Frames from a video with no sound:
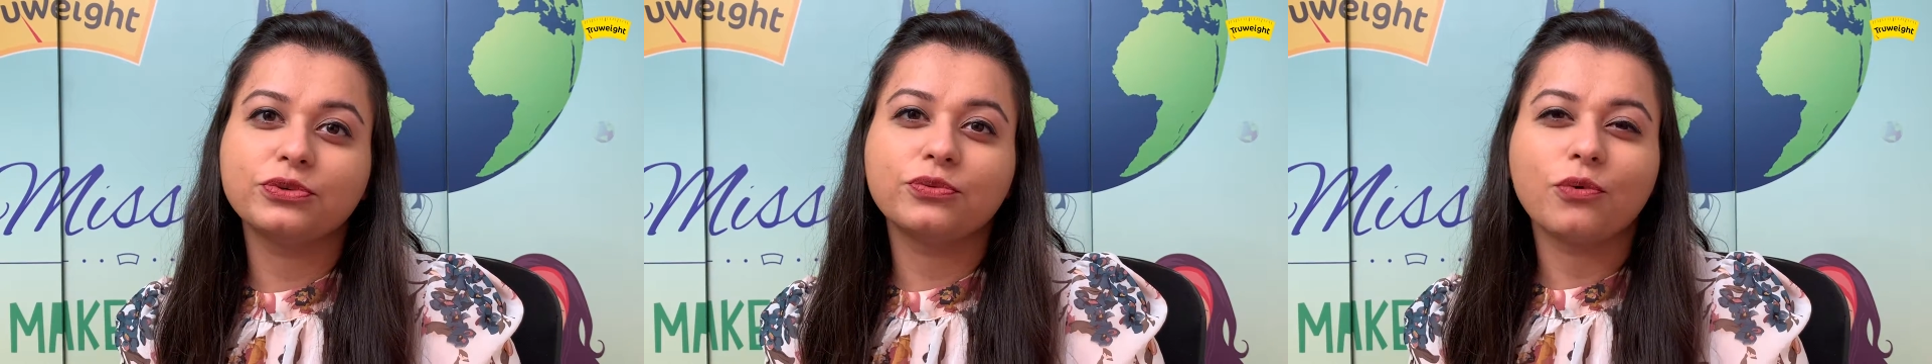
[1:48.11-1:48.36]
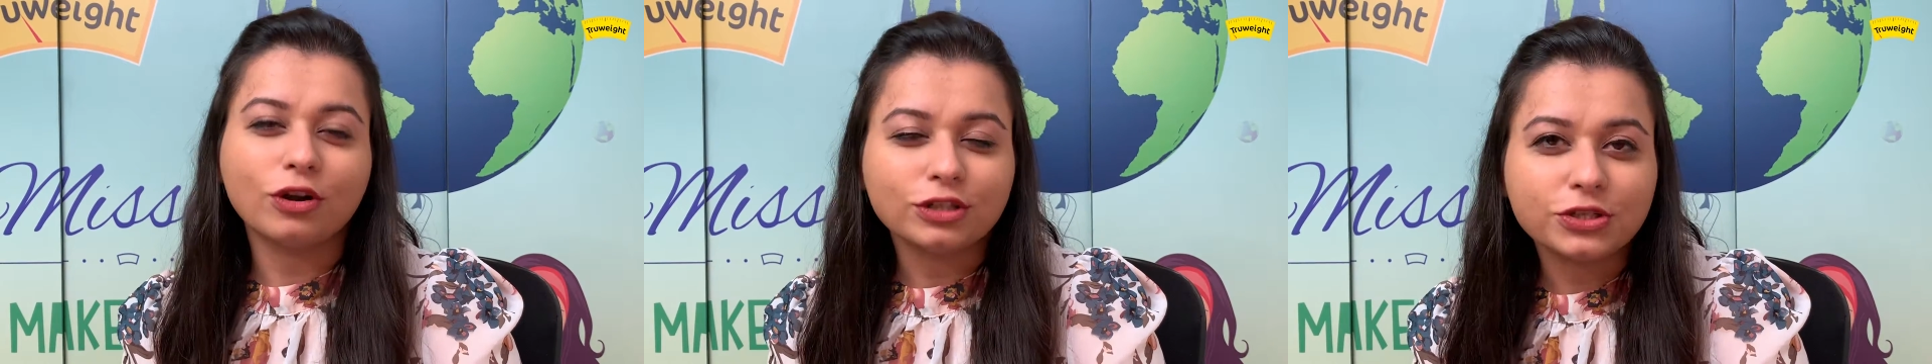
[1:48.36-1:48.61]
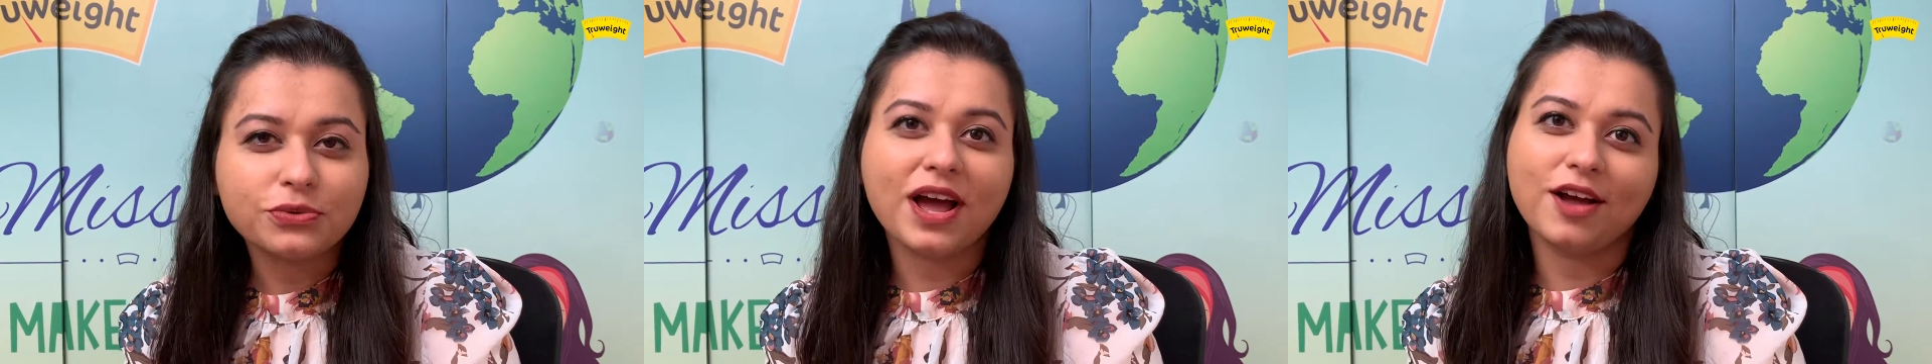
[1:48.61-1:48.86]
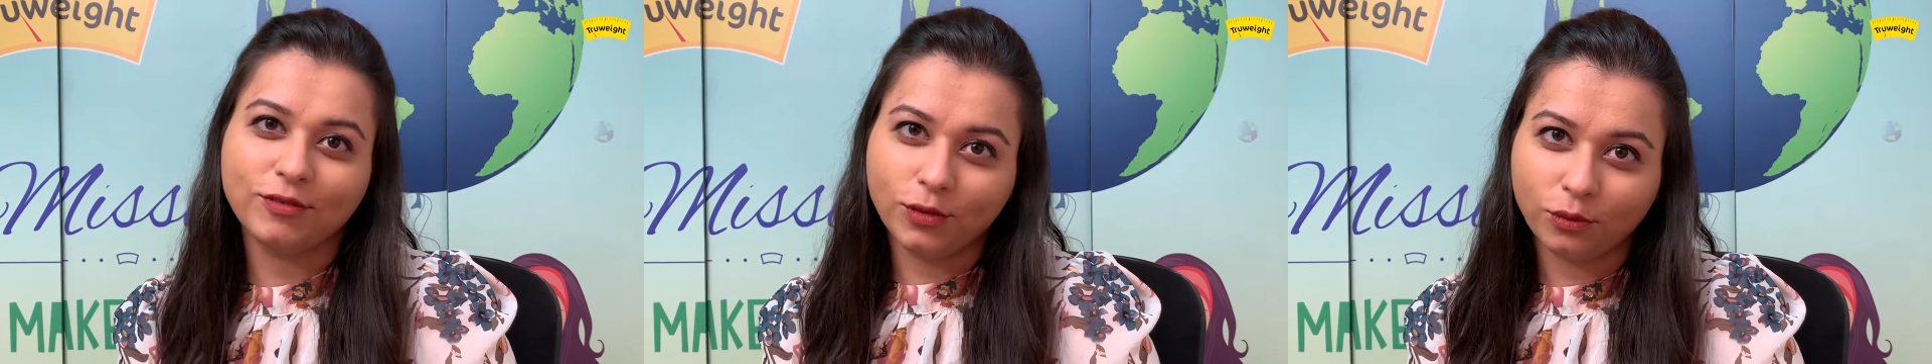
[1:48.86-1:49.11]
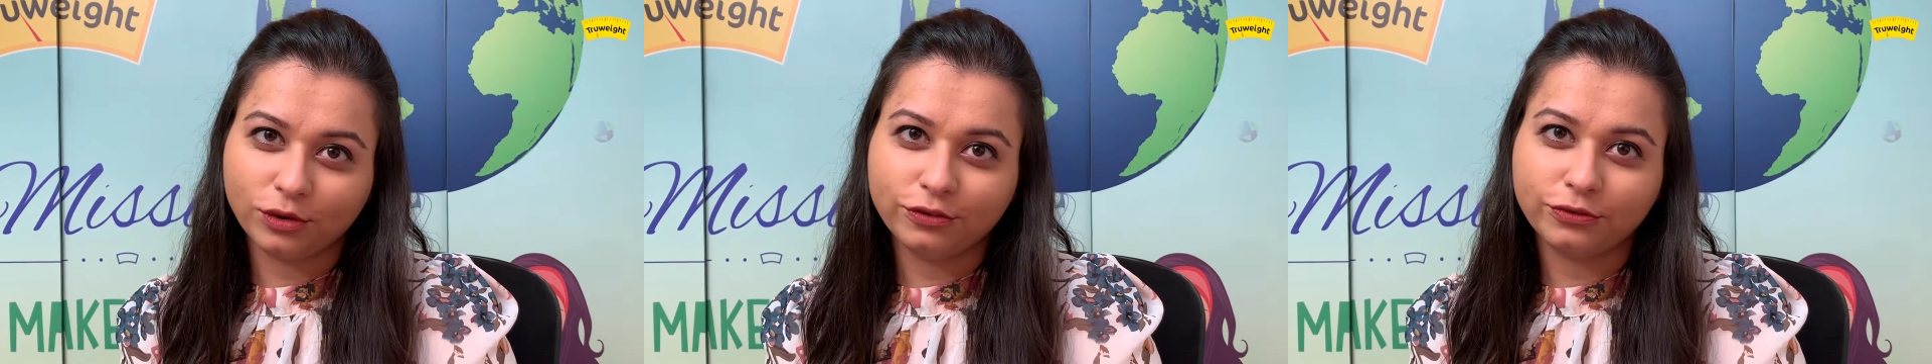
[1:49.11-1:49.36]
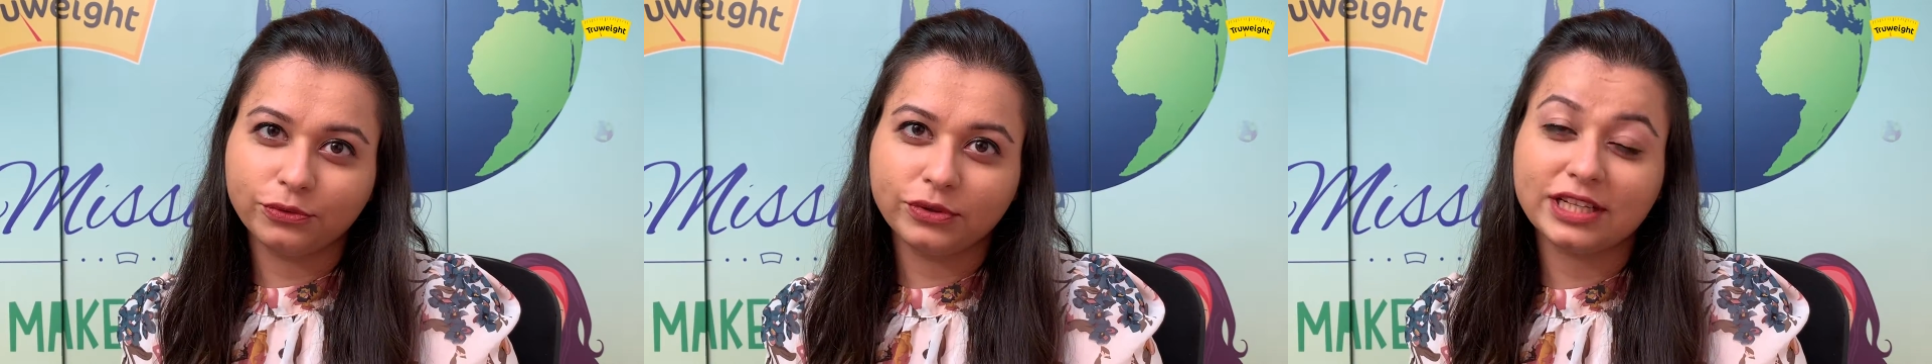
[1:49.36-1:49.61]
would want to have local
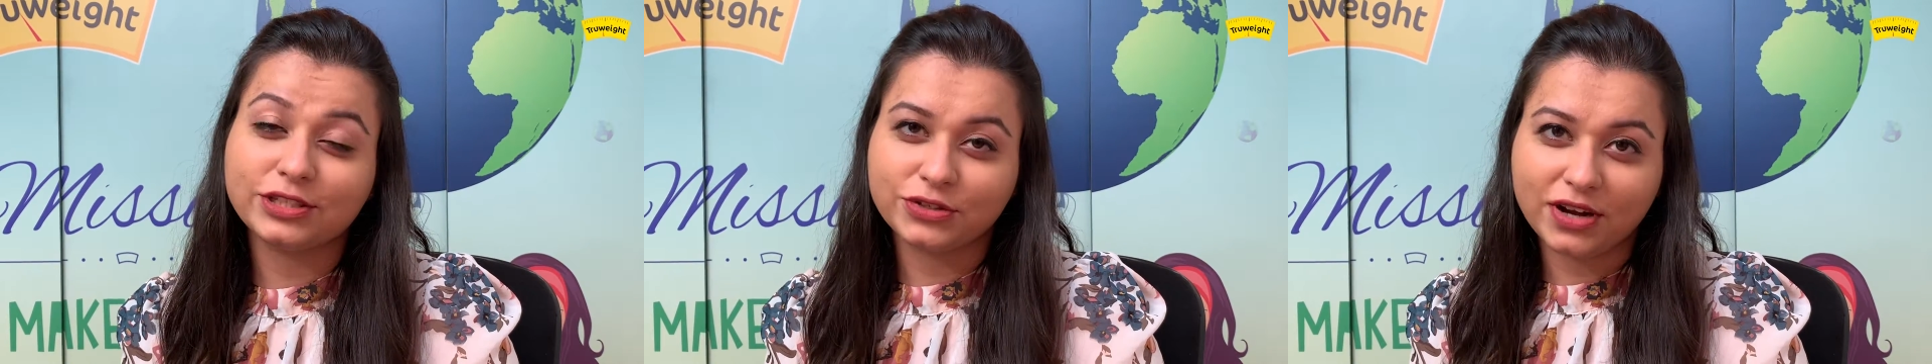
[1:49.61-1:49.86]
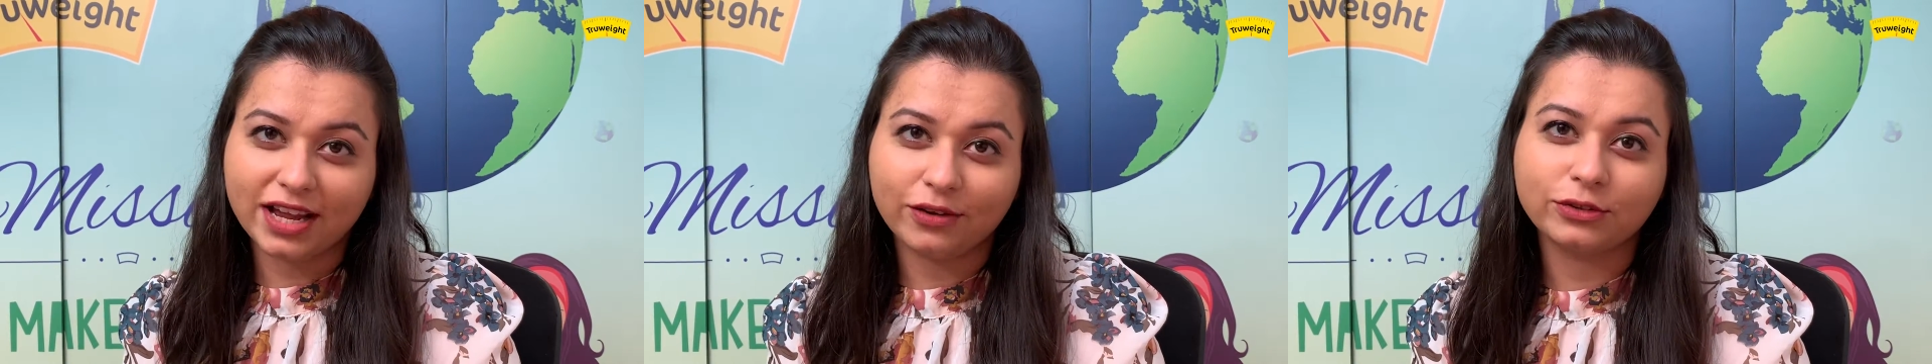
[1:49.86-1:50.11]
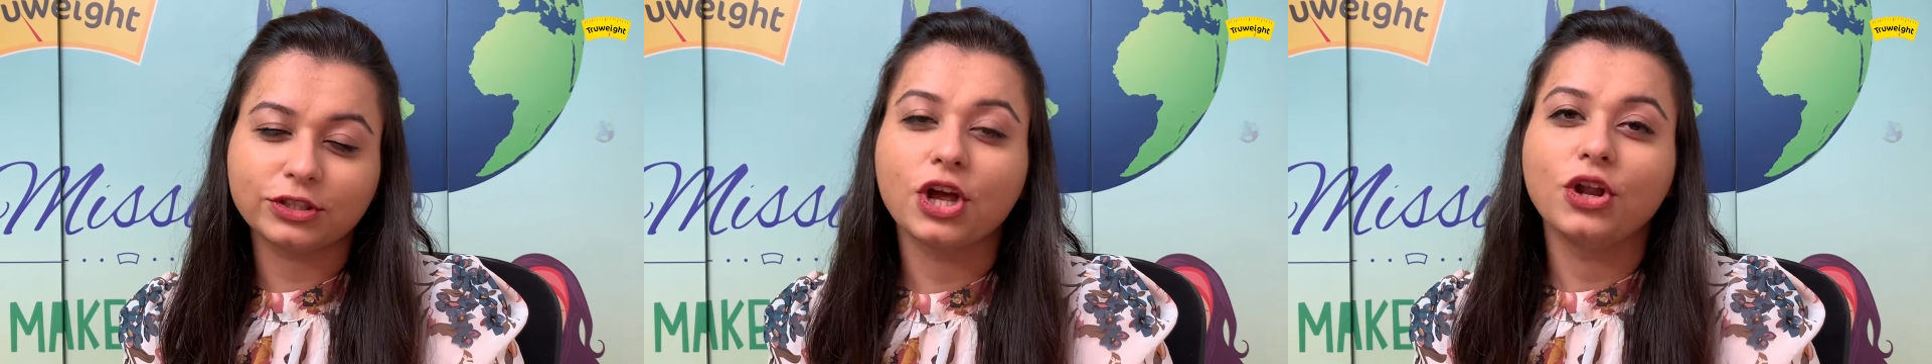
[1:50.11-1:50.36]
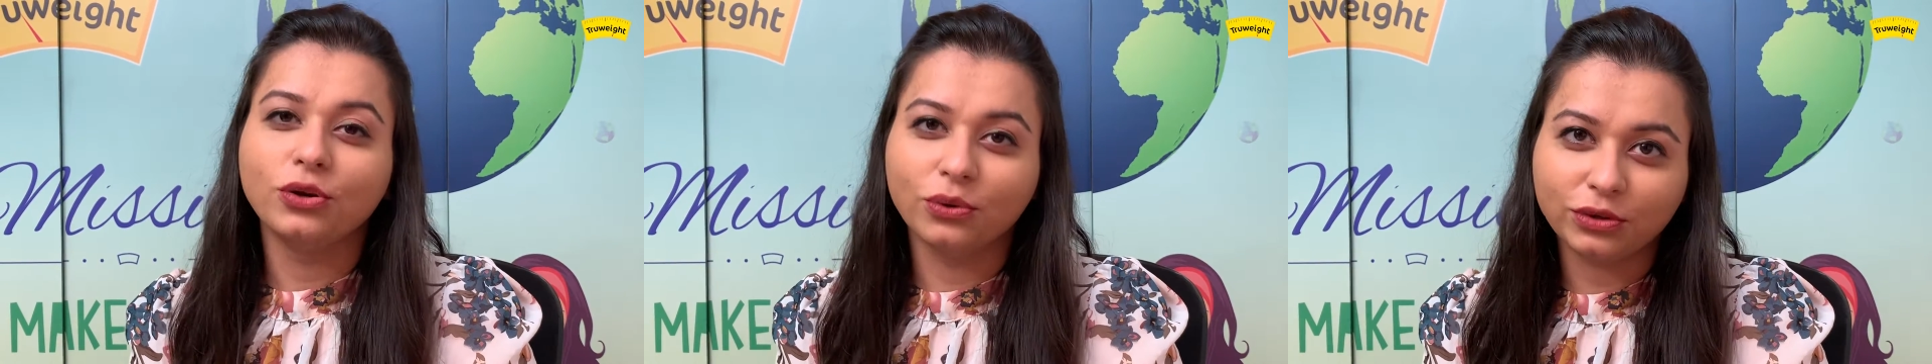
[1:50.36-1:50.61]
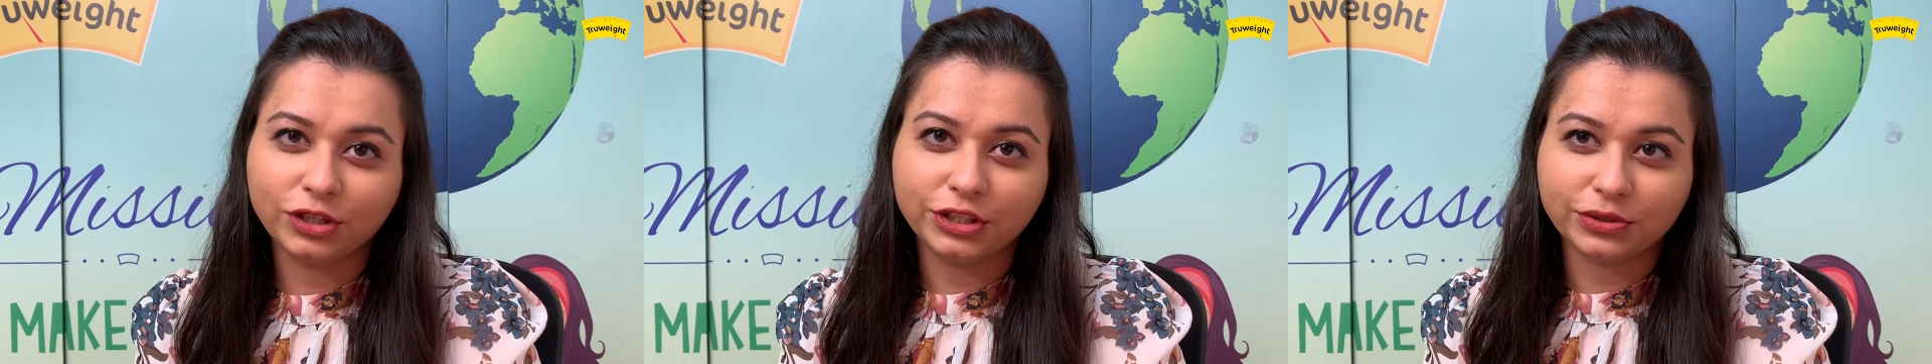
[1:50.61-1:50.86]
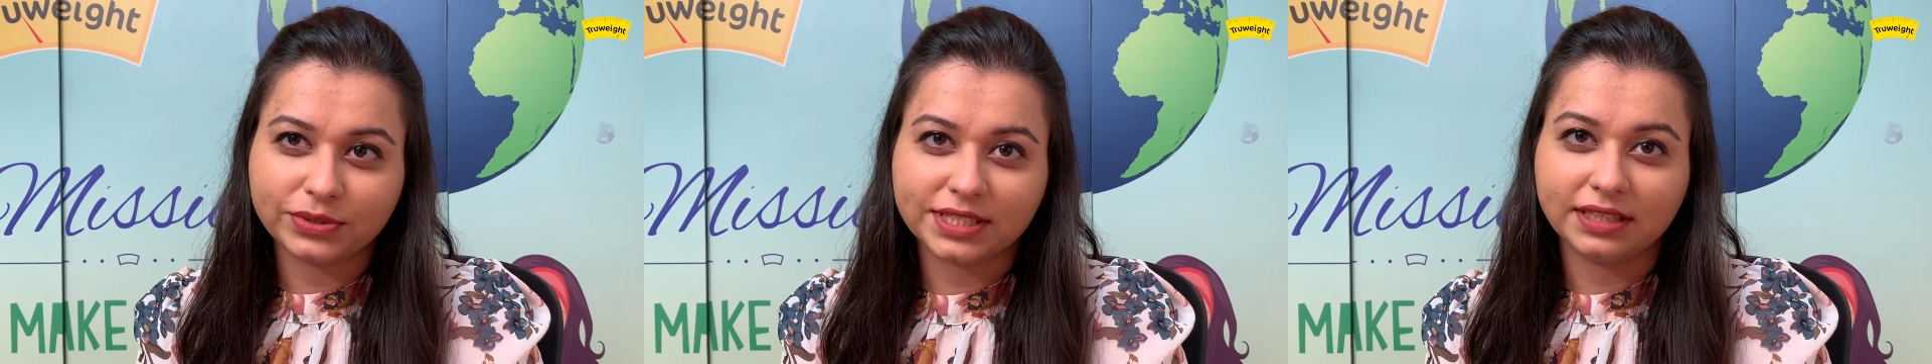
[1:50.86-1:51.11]
food and try out local
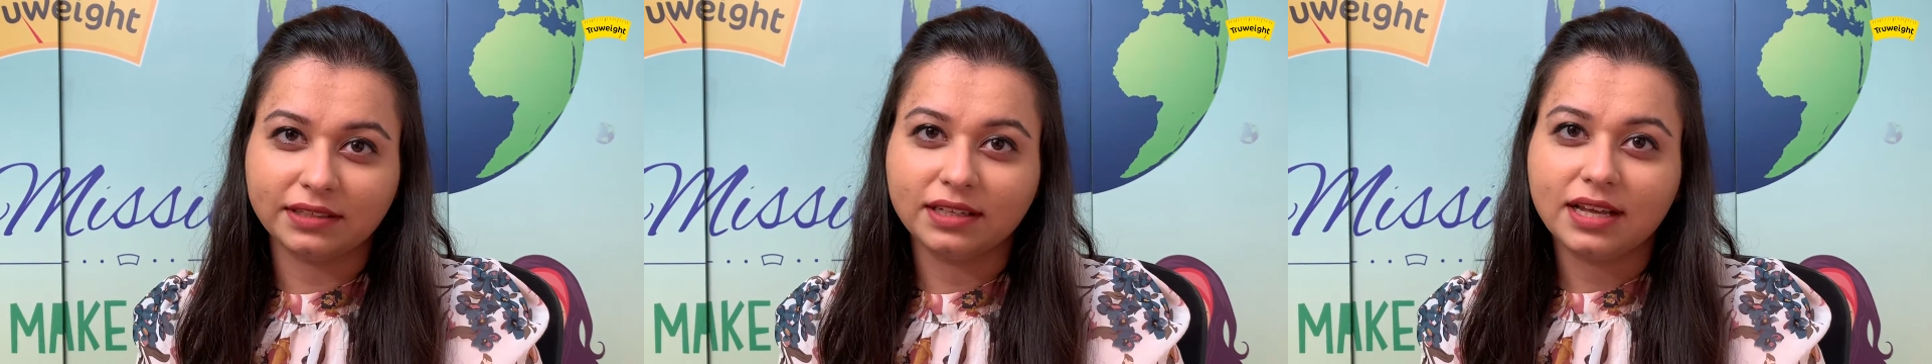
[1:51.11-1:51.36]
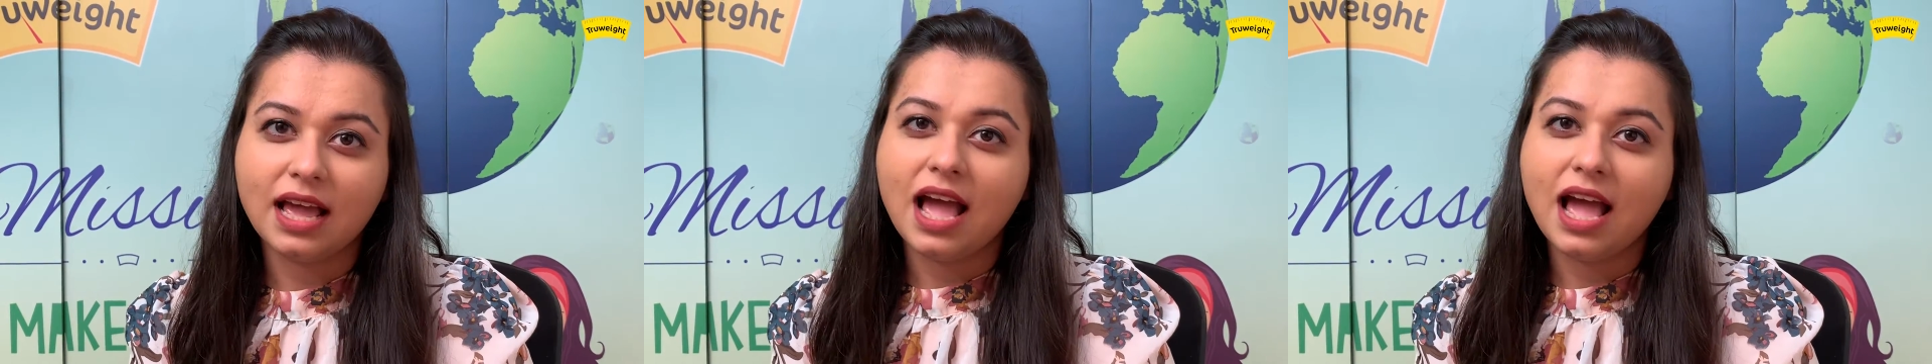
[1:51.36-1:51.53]
cuisine.